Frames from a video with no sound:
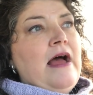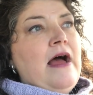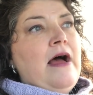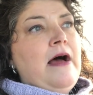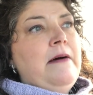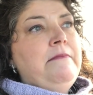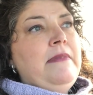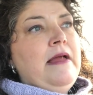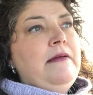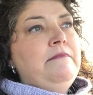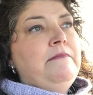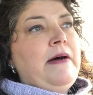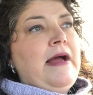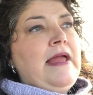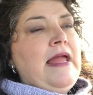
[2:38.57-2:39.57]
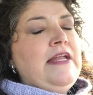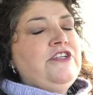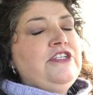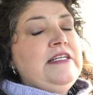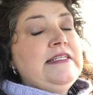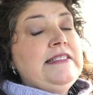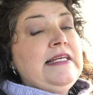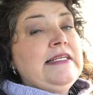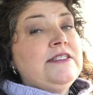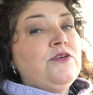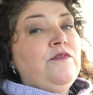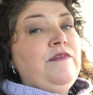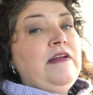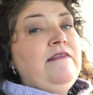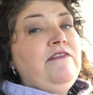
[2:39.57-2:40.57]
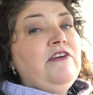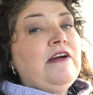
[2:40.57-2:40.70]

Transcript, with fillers: Um, by HTC. So if any of